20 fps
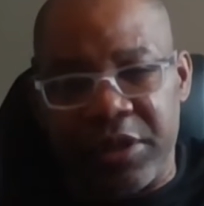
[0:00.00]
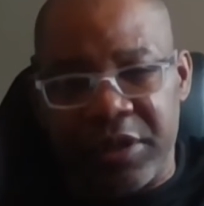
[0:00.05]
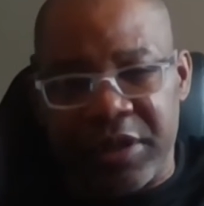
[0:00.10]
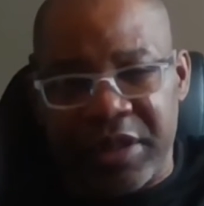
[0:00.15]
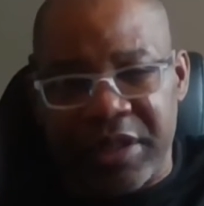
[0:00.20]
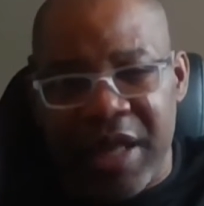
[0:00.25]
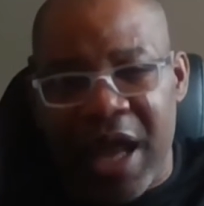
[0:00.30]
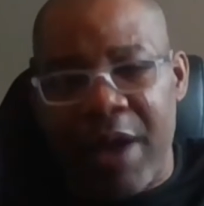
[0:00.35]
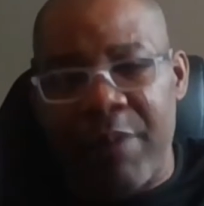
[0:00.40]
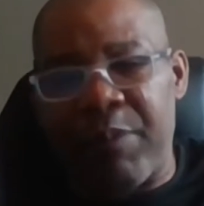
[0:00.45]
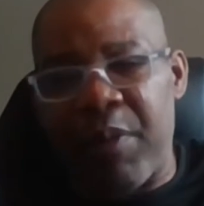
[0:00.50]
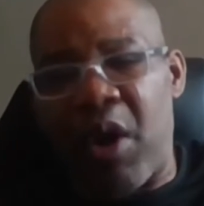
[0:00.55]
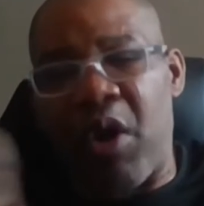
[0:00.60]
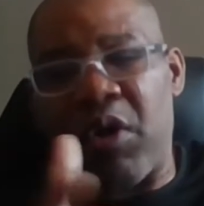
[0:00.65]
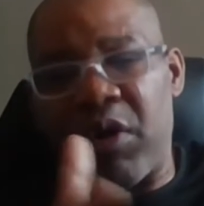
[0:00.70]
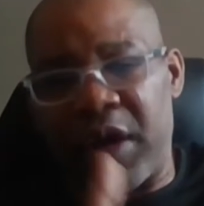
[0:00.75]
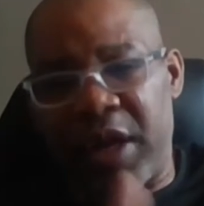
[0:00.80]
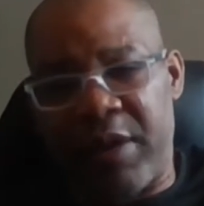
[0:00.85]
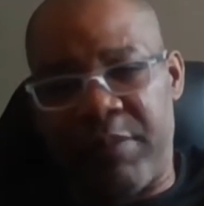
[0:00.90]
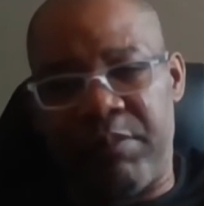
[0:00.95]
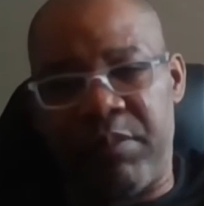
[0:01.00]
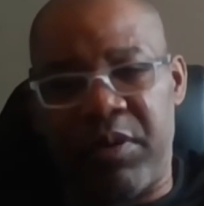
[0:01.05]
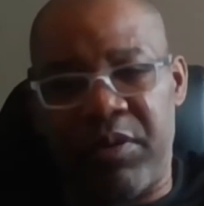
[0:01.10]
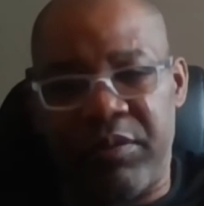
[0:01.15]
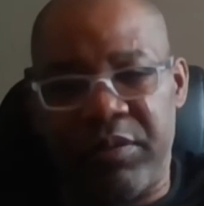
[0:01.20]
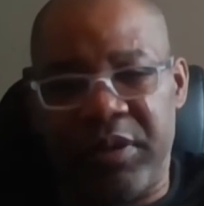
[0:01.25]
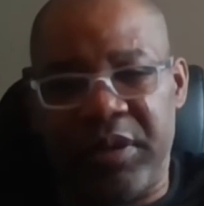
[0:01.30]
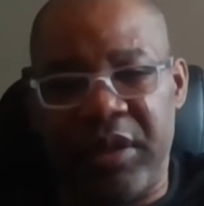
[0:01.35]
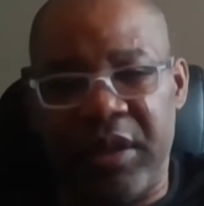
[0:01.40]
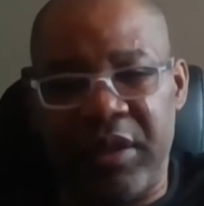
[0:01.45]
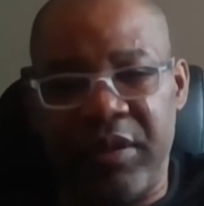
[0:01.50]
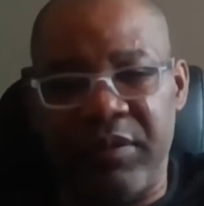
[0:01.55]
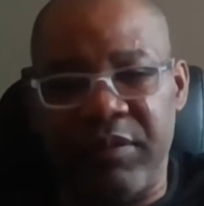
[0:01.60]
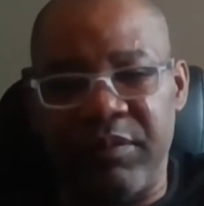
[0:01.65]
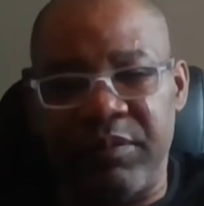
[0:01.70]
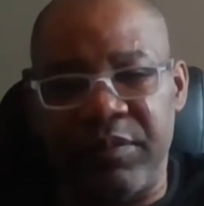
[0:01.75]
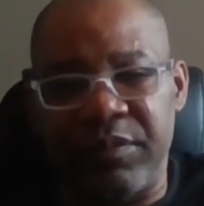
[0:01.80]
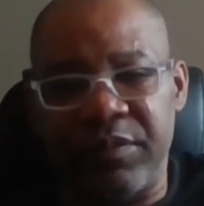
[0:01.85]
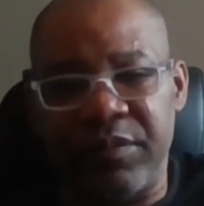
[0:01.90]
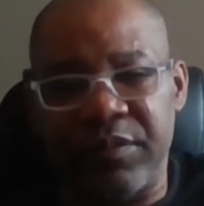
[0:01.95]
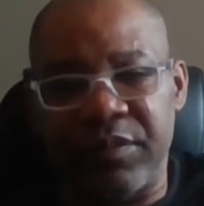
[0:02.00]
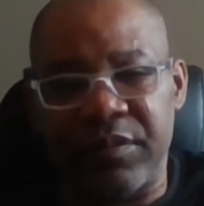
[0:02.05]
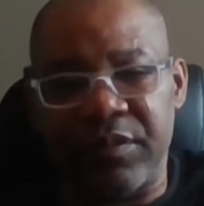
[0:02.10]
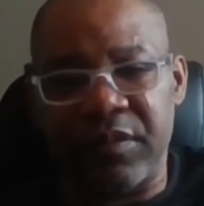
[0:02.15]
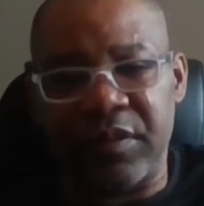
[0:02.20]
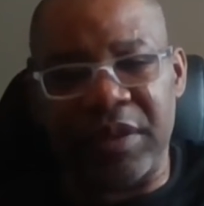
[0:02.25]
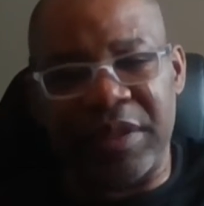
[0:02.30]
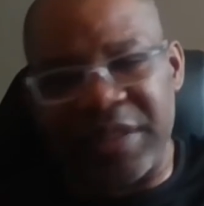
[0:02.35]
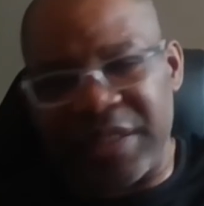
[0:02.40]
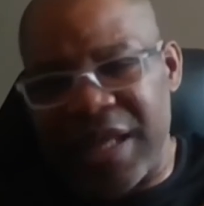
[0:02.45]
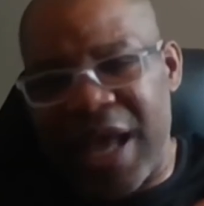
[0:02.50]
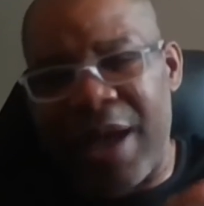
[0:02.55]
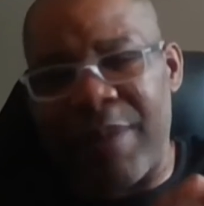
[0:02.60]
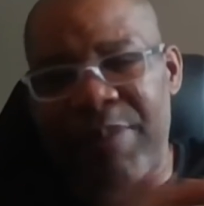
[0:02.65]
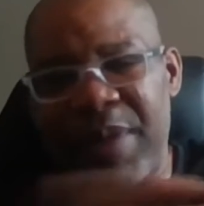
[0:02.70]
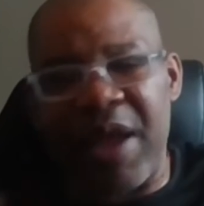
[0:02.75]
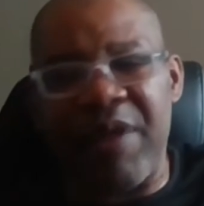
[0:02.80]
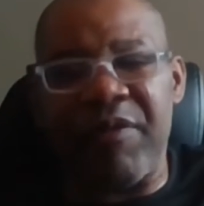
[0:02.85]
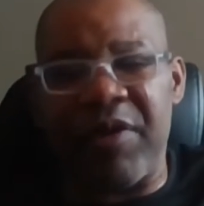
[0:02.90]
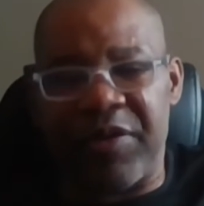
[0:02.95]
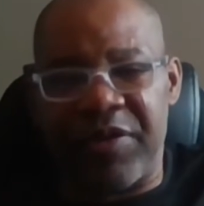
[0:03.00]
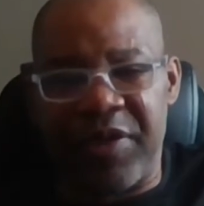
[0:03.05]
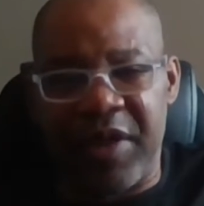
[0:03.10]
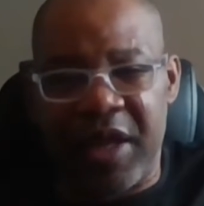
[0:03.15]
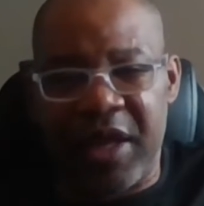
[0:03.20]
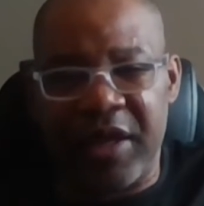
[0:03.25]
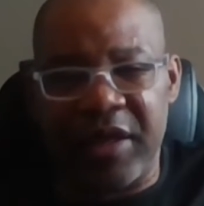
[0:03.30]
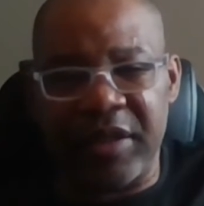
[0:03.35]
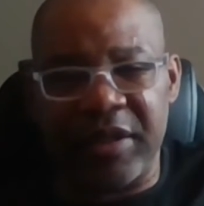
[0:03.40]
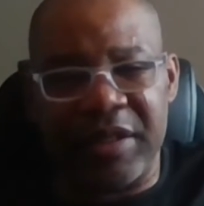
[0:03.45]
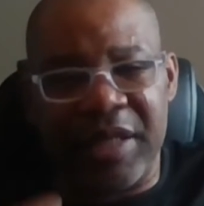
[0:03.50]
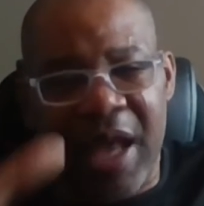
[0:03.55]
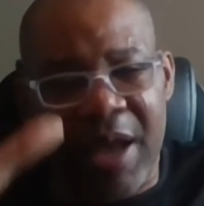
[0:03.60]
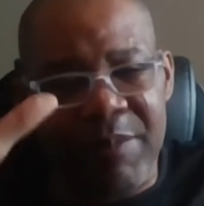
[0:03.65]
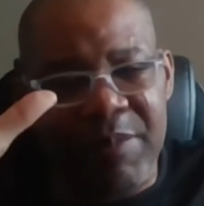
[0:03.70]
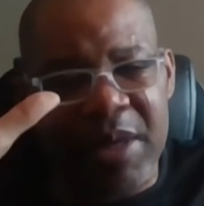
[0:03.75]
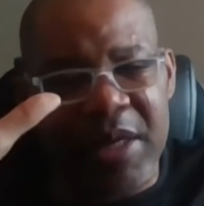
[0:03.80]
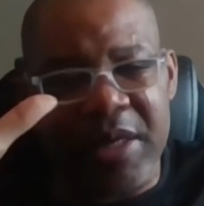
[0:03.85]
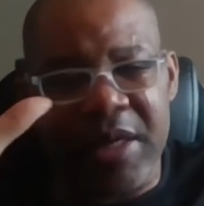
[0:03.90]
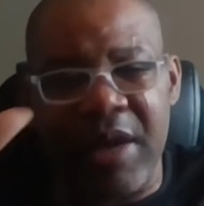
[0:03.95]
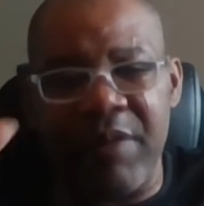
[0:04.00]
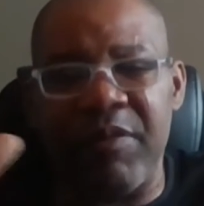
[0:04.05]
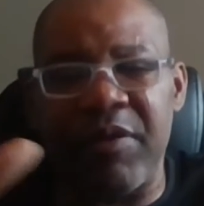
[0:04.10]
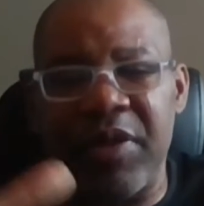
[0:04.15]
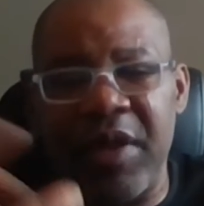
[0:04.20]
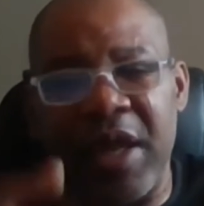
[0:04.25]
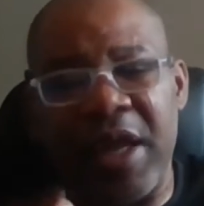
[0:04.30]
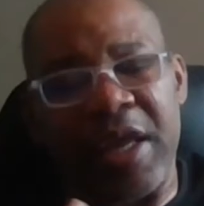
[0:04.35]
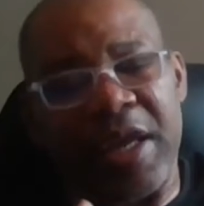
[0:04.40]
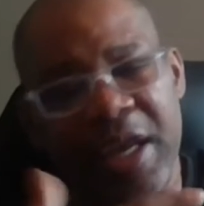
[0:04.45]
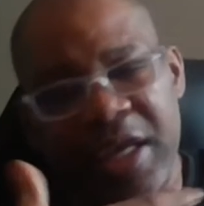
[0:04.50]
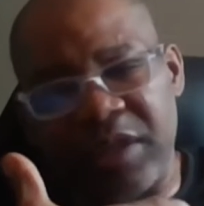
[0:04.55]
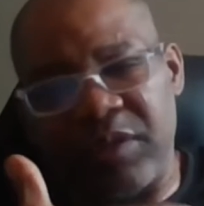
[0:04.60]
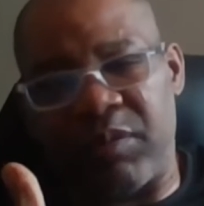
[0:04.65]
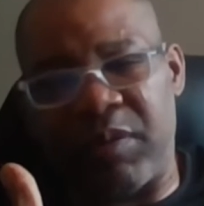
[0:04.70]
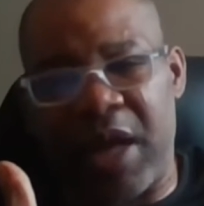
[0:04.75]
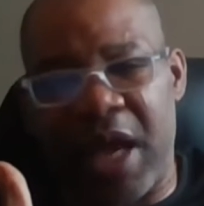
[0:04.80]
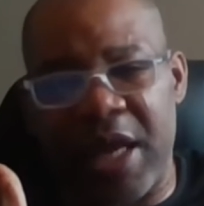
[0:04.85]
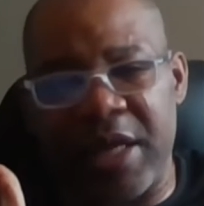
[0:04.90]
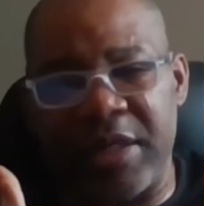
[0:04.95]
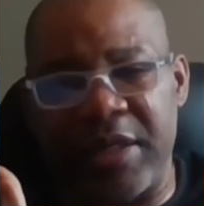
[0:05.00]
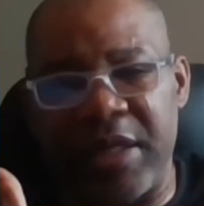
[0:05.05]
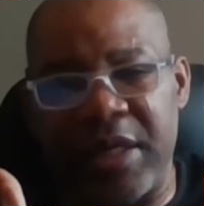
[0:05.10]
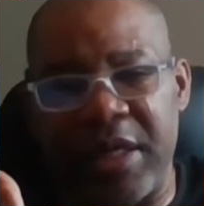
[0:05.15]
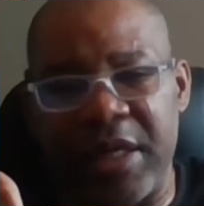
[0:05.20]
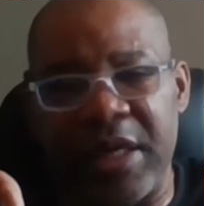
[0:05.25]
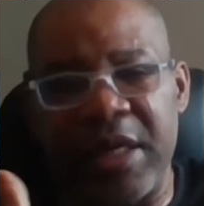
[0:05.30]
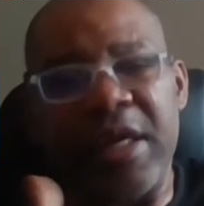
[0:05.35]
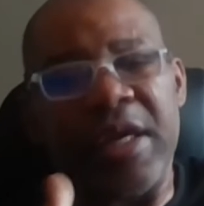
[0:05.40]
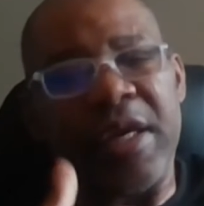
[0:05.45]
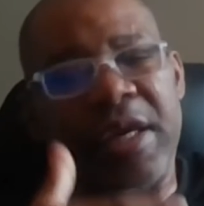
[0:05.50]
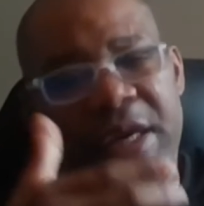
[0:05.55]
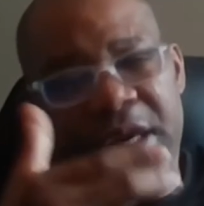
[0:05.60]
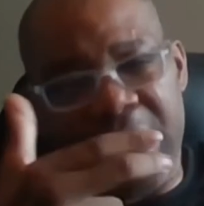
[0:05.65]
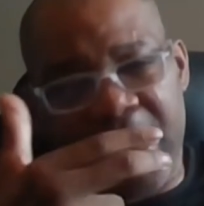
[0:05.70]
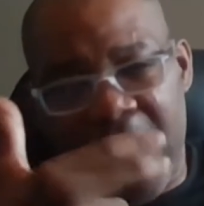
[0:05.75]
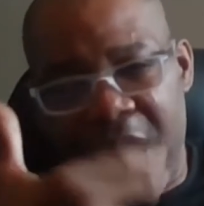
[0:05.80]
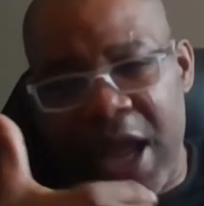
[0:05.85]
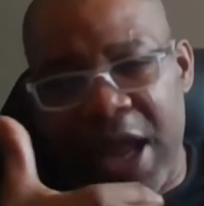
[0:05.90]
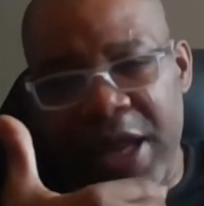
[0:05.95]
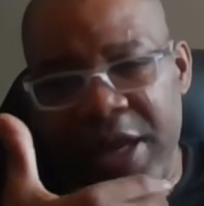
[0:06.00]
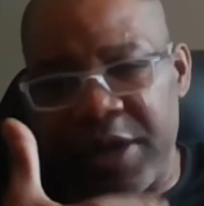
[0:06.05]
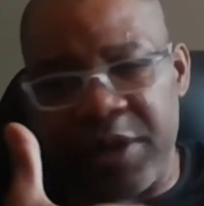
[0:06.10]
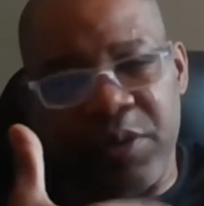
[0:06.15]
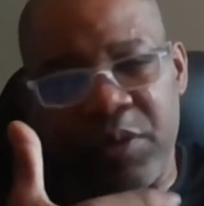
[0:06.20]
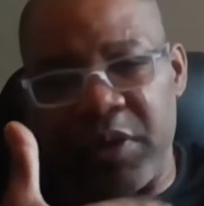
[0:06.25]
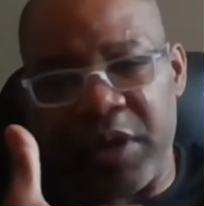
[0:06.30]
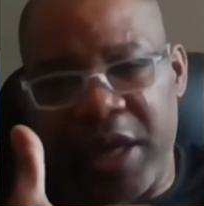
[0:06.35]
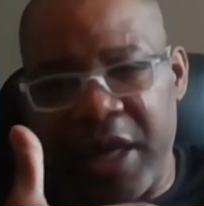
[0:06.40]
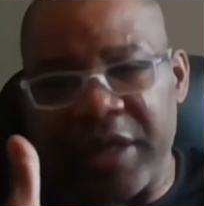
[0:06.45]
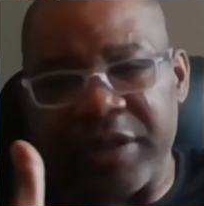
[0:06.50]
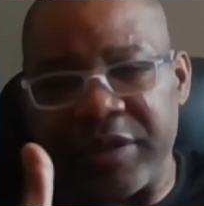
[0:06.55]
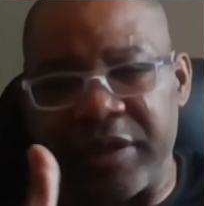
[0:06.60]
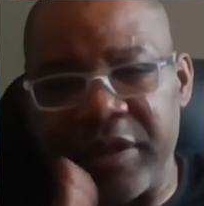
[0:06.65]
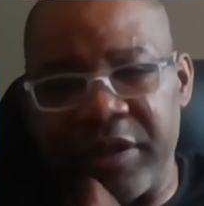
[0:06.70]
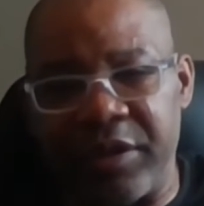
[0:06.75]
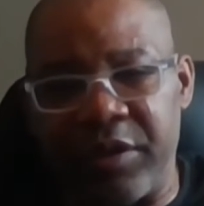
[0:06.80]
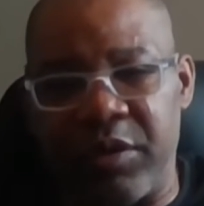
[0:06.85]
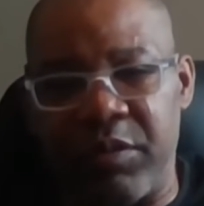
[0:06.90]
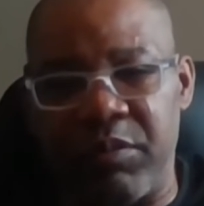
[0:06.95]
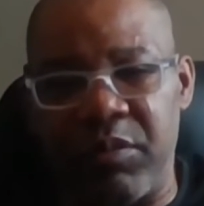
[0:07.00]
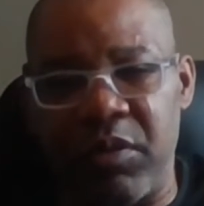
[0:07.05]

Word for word: Stop all that bullshit. Stop everything. Stop eating everything. And that's what I did. And I ain't doing excellent.